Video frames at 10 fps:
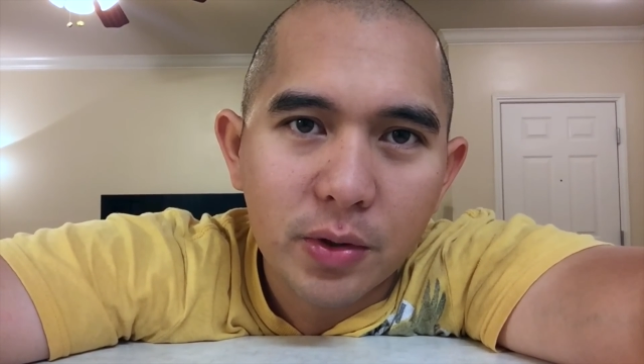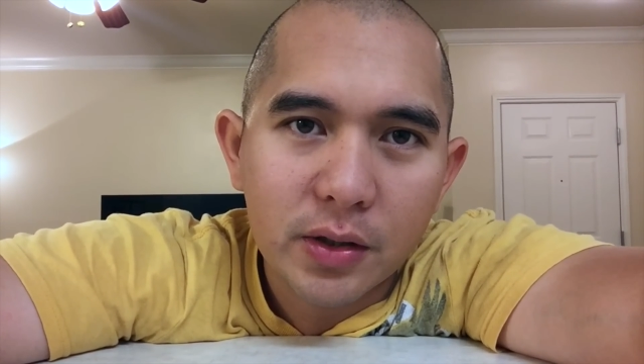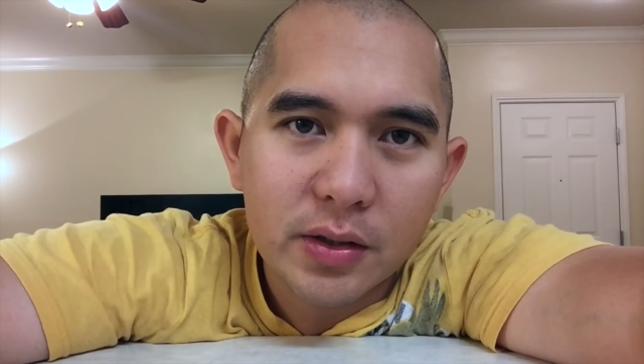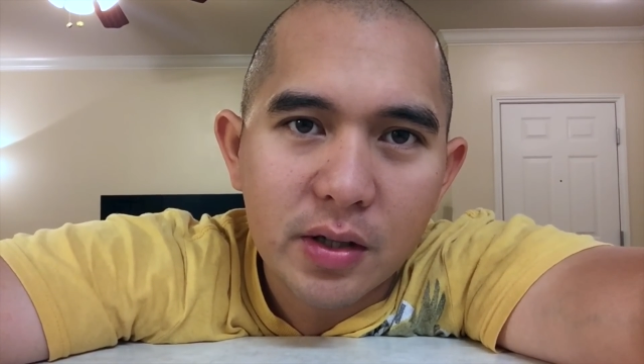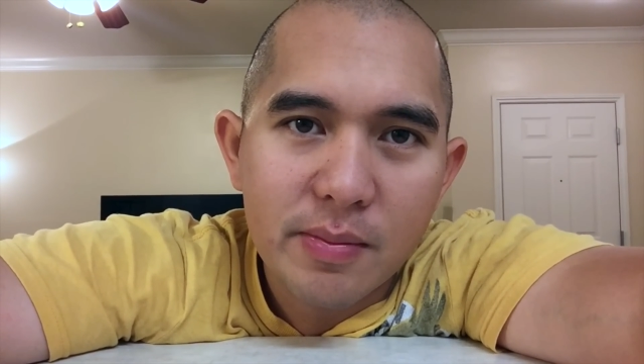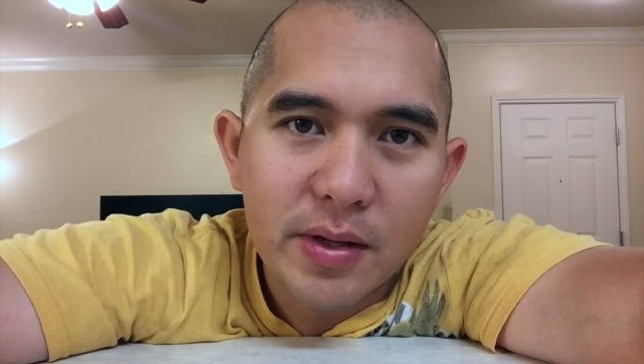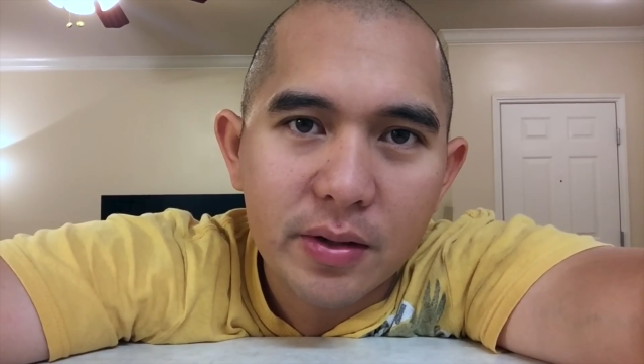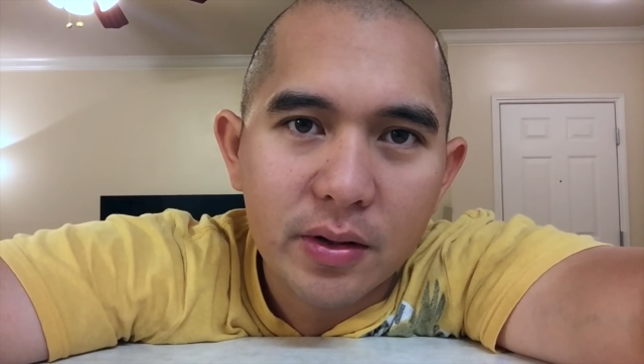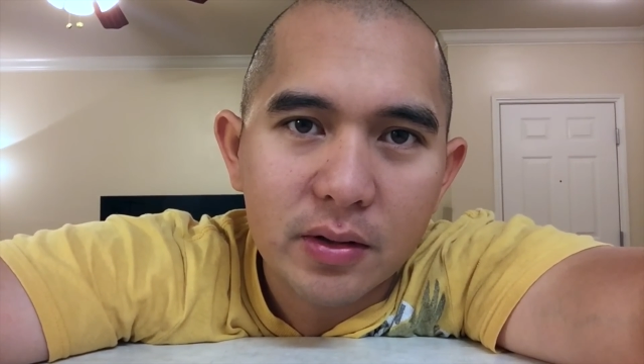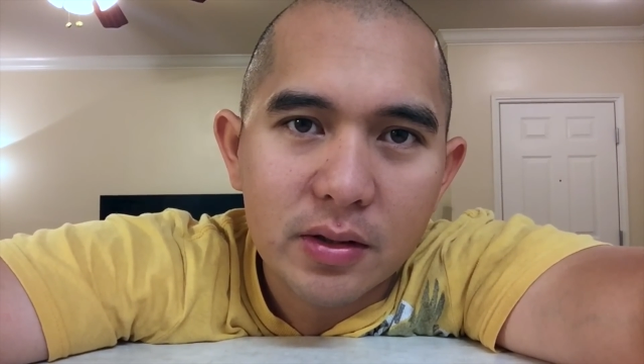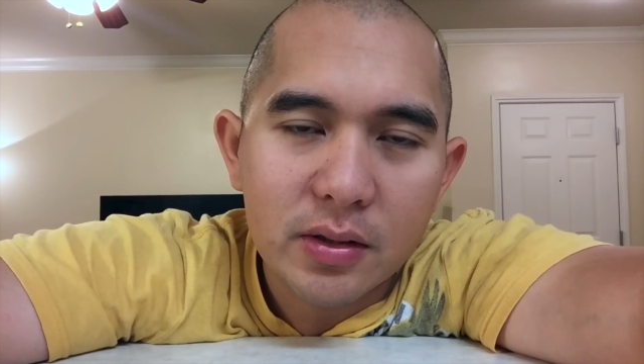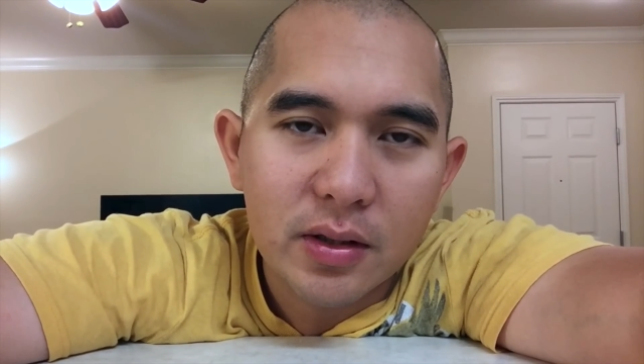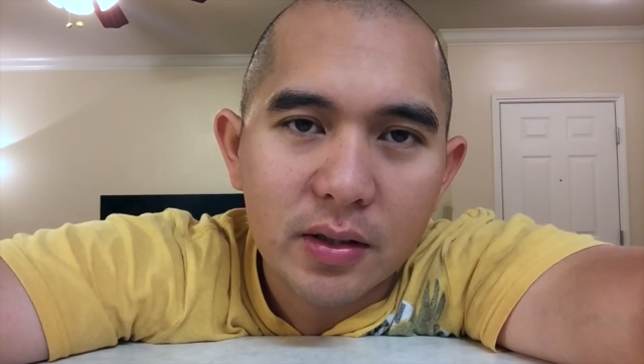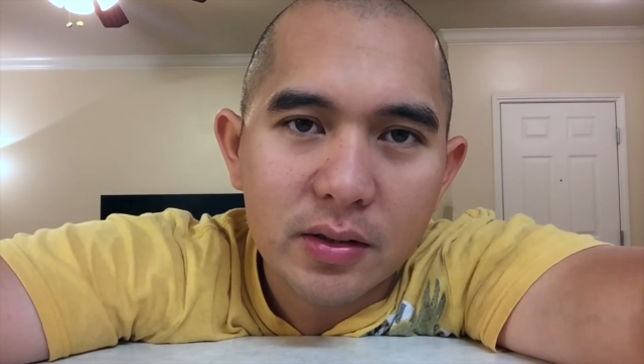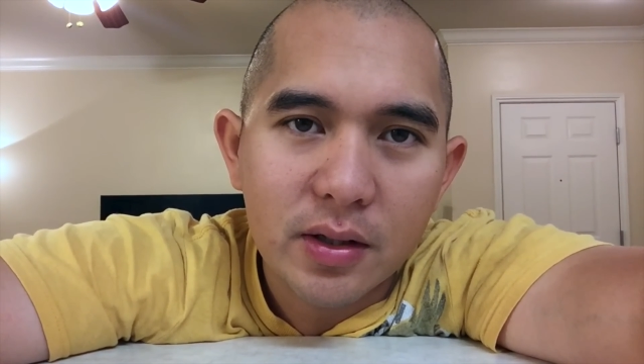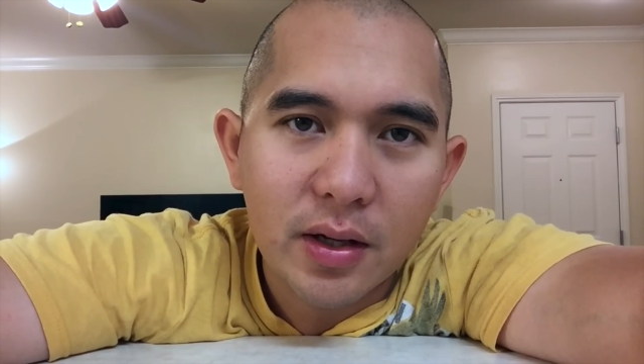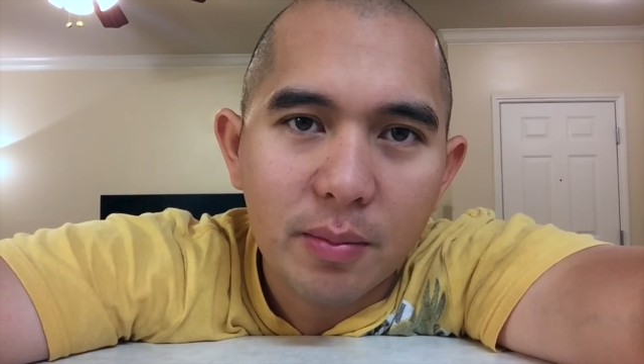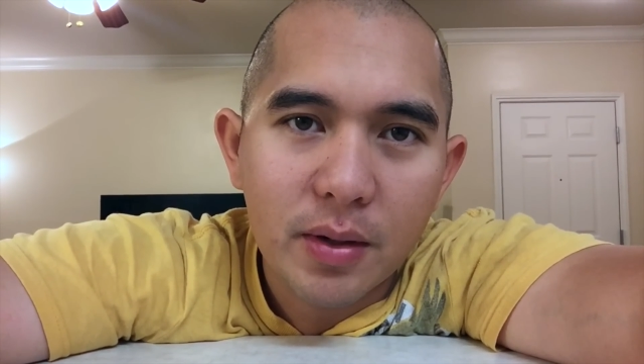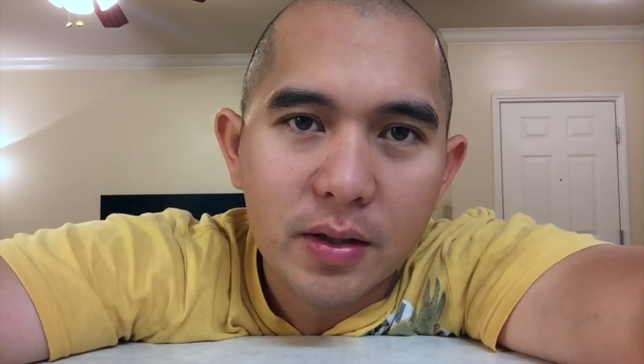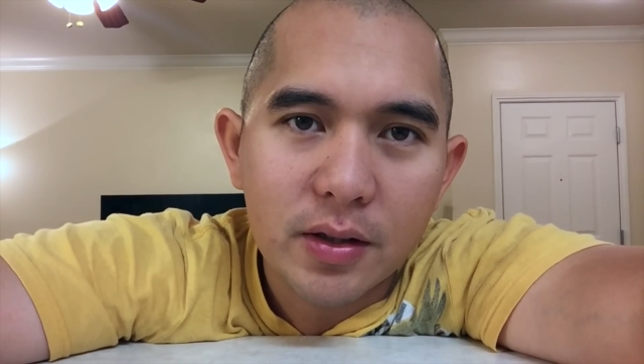work the same day or at least the next day,
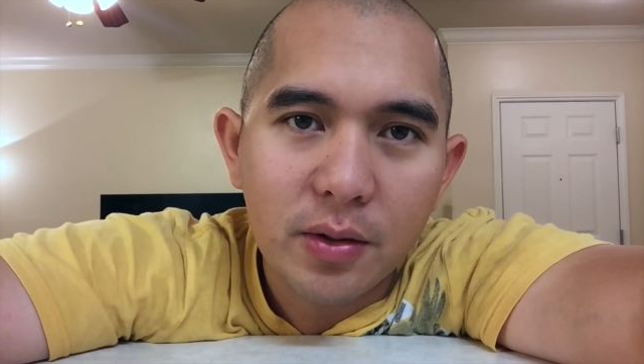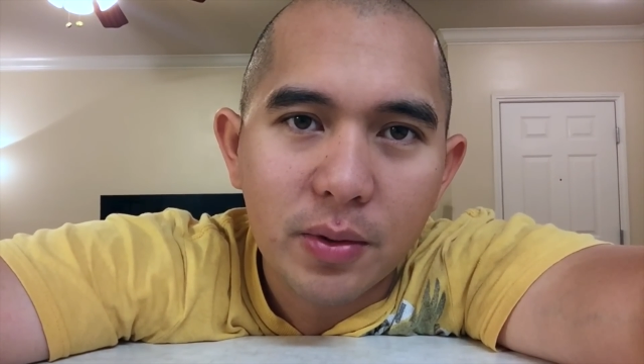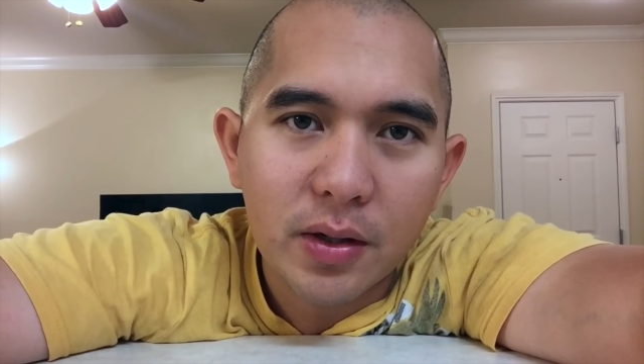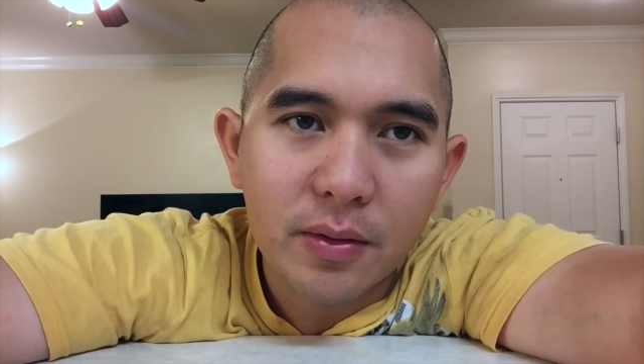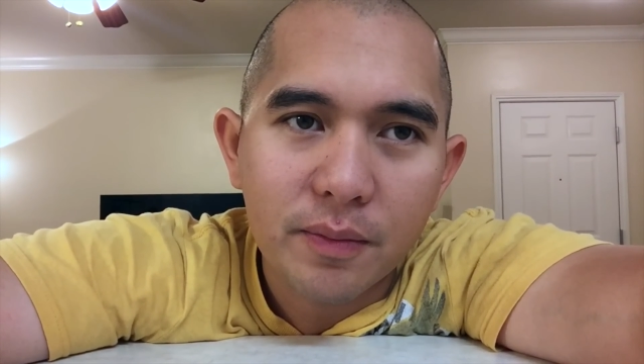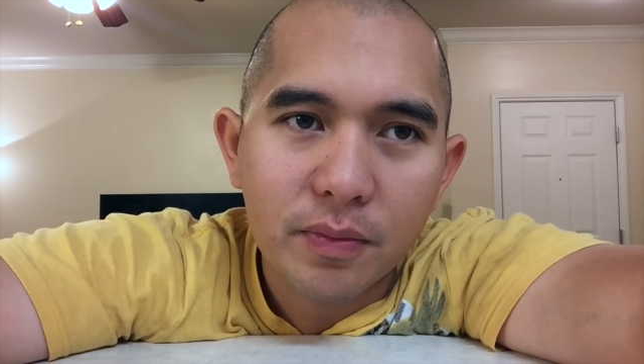but it didn't work.